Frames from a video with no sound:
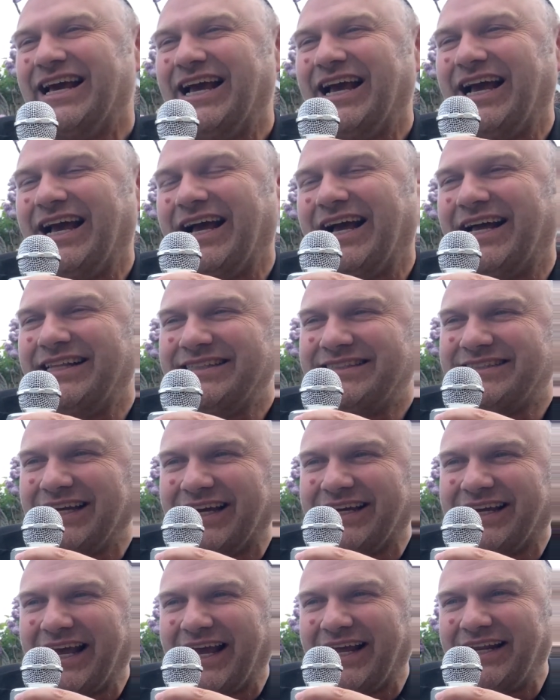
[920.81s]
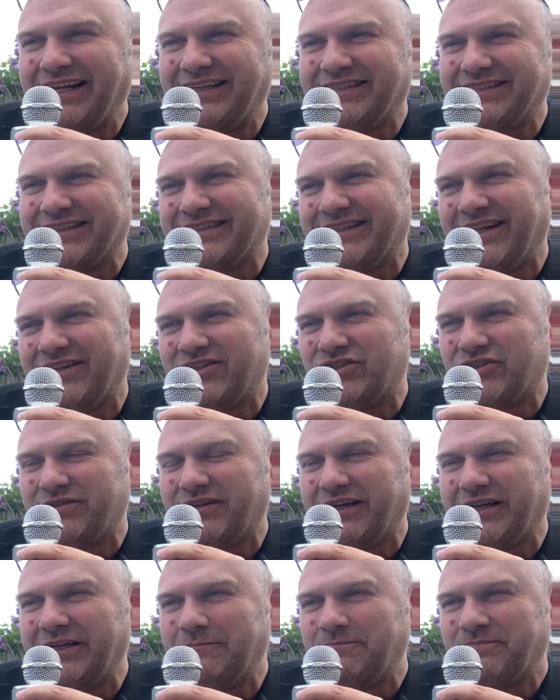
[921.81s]
And again, he just
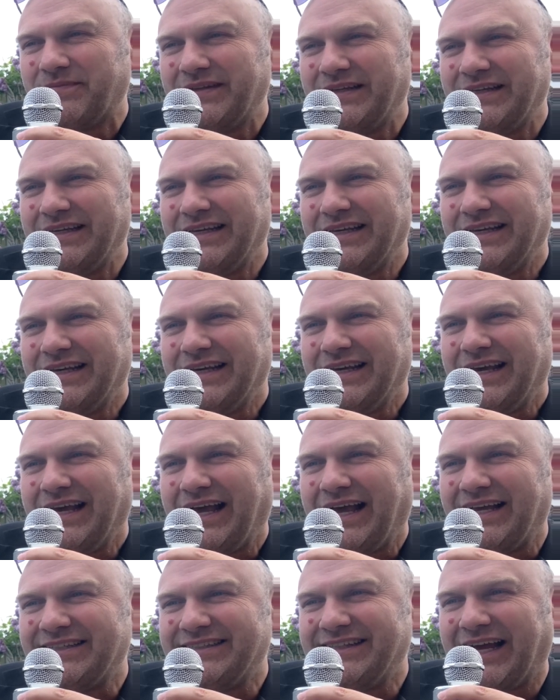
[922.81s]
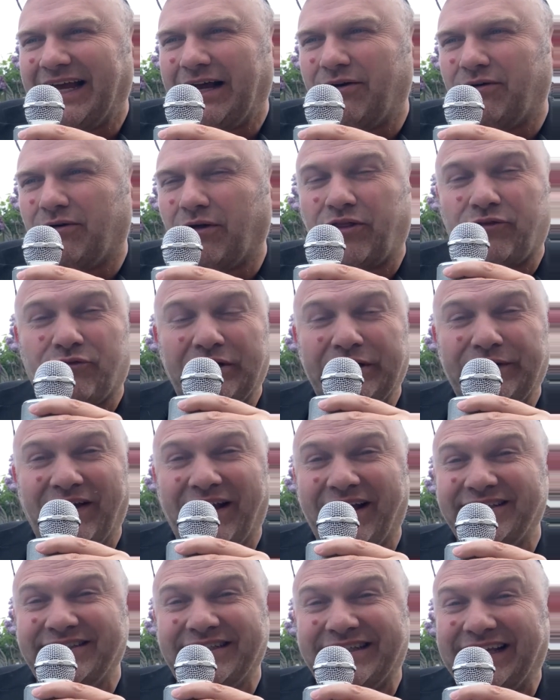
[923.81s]
literally has now got 3
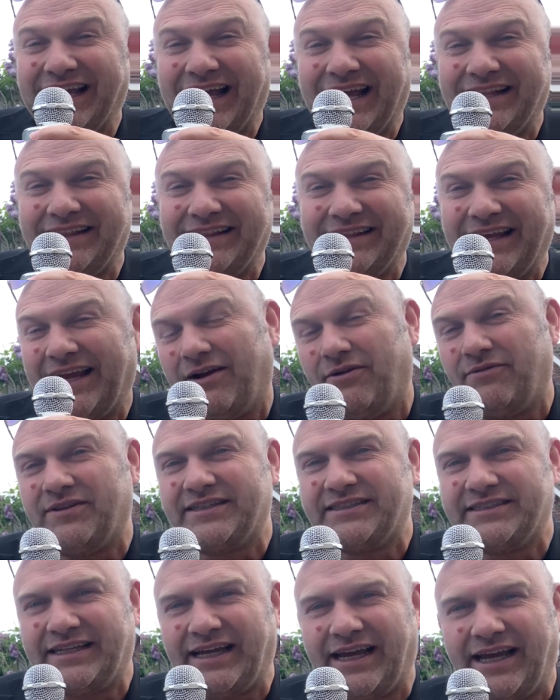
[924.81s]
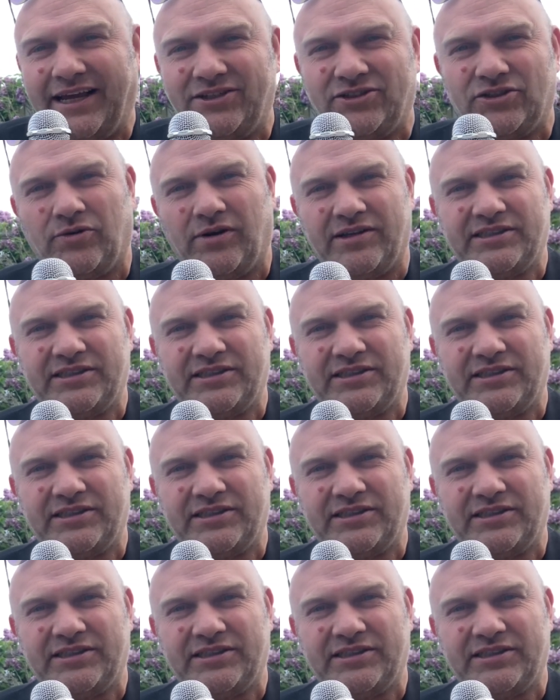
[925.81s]
fingers again there on the stage, alright,